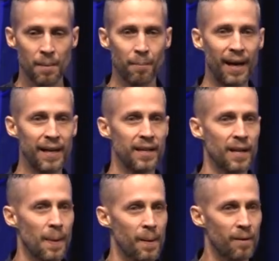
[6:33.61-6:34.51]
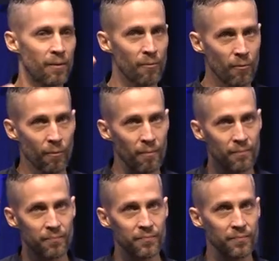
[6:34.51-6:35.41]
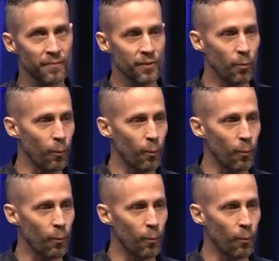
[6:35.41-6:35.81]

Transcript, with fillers: But the